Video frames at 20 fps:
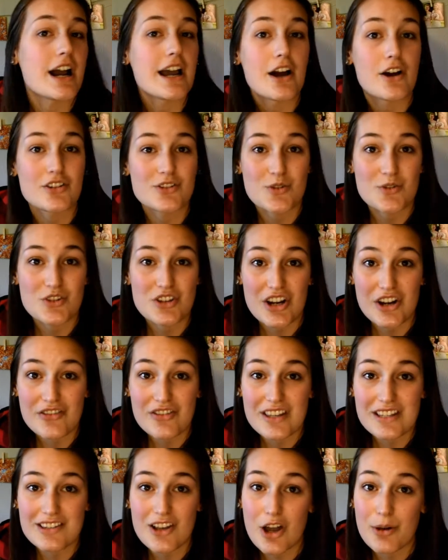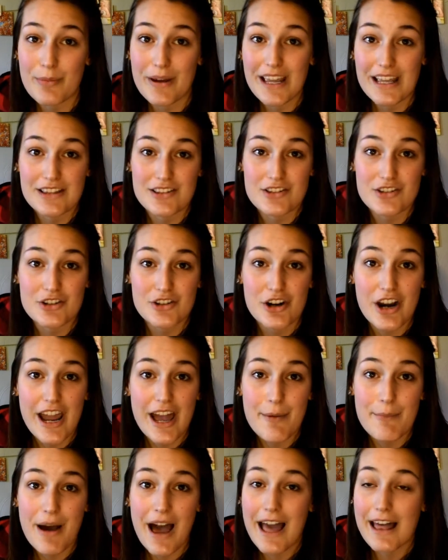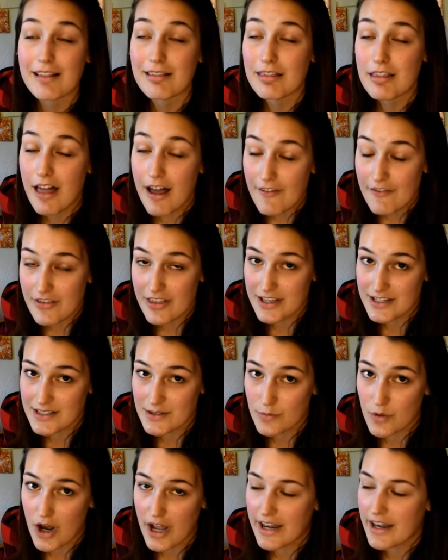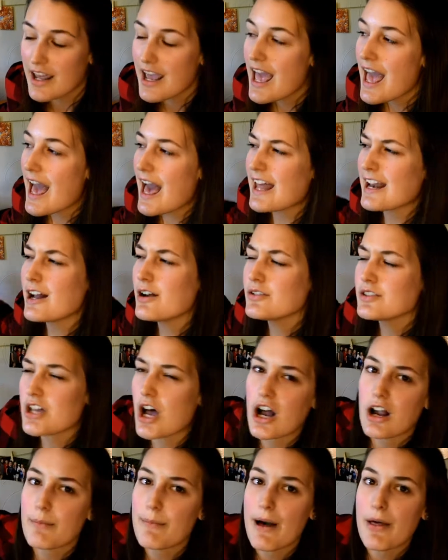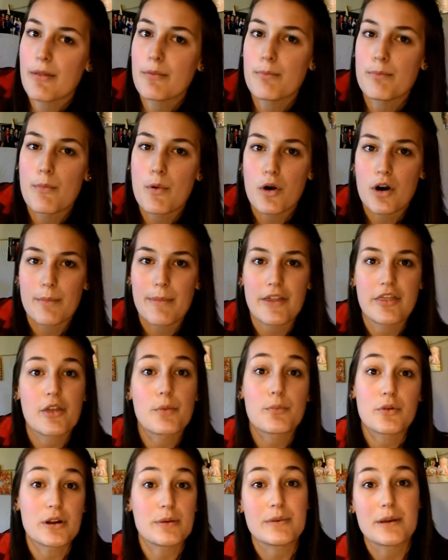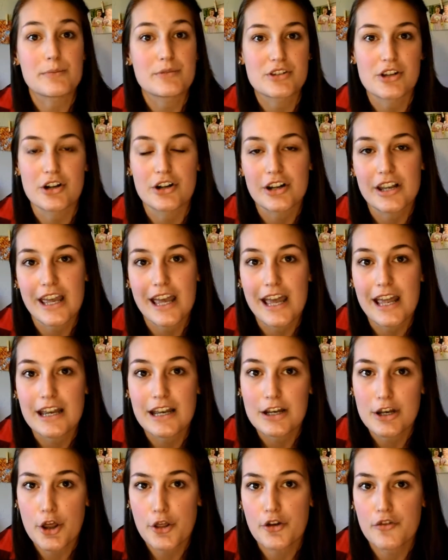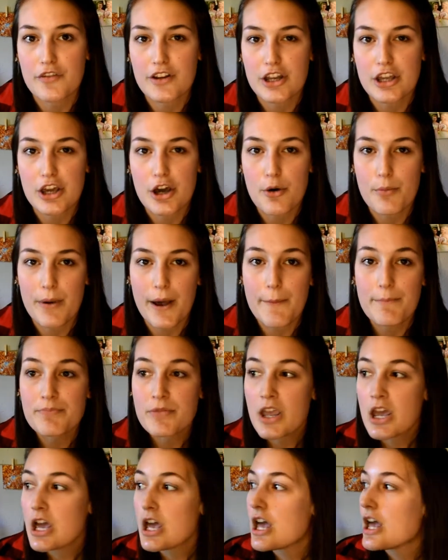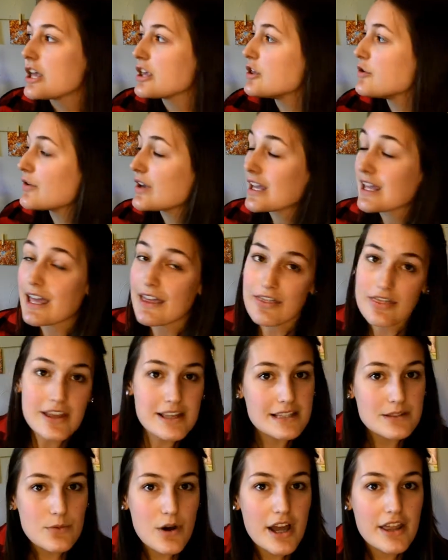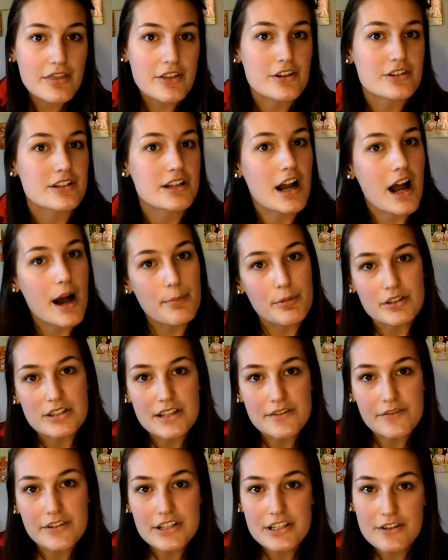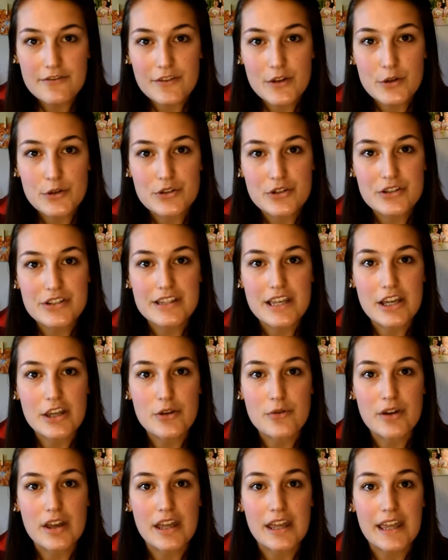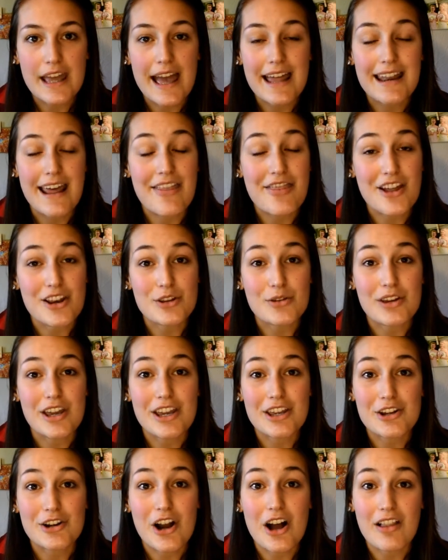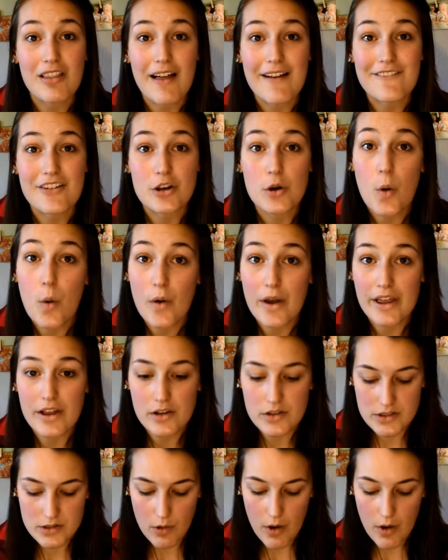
I also shared this on my Instagram. I love this one, and I'll talk about more about the premium starter kit in another video, but you can get this one. There's a couple different diffusers that you can get, and then you get your 11 oils.